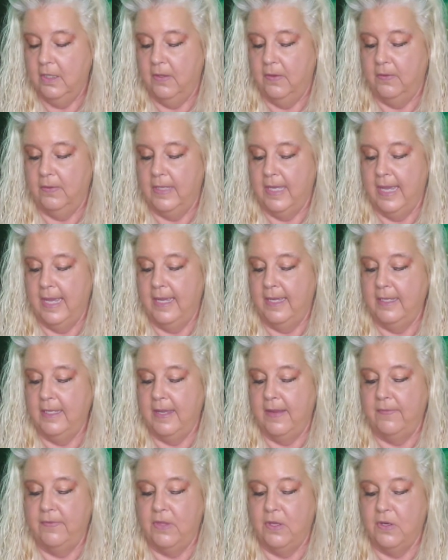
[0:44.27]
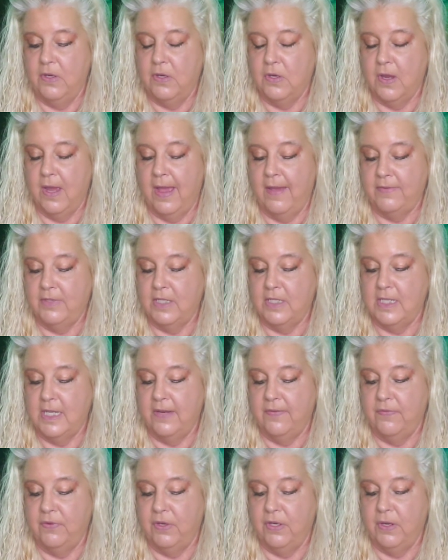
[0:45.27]
okay? Even though you're going to have to
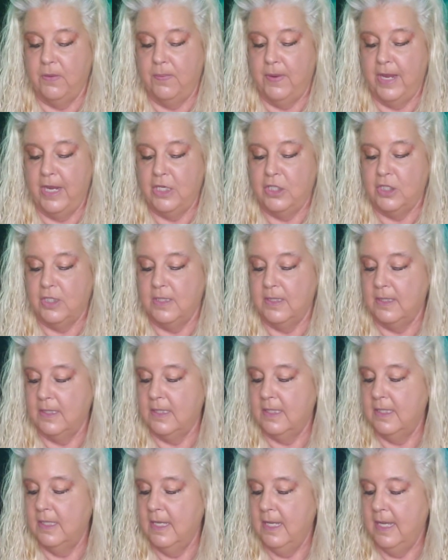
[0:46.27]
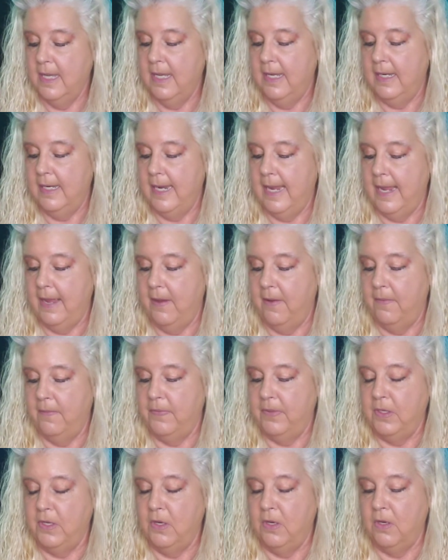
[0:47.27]
dig for your patience. Now,
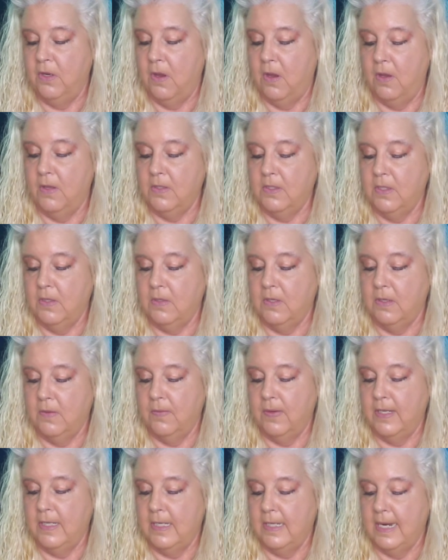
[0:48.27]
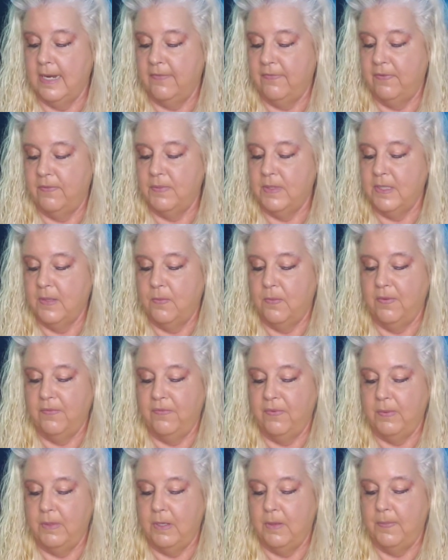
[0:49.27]
you're also going to reconnect from someone
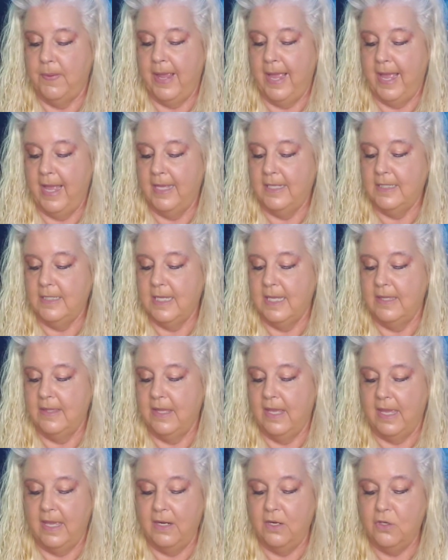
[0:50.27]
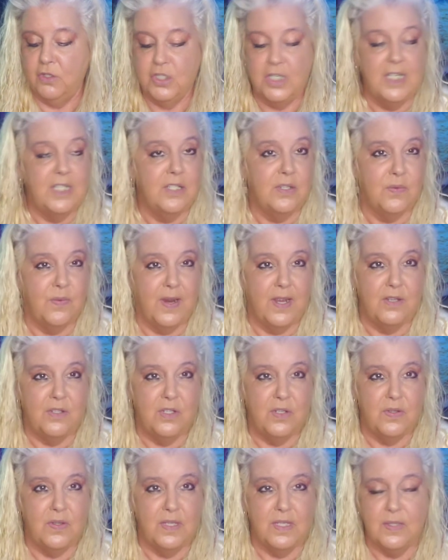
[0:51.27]
from your past, and the energies around
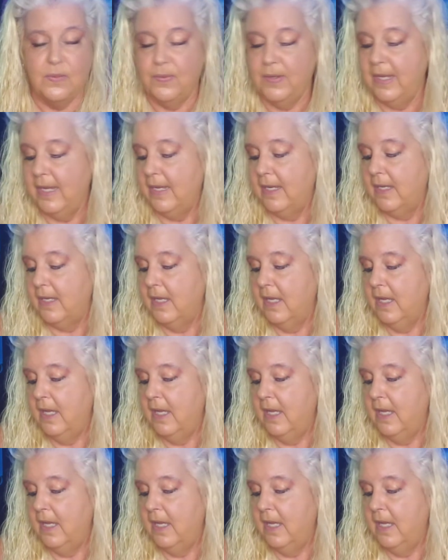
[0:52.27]
you this week,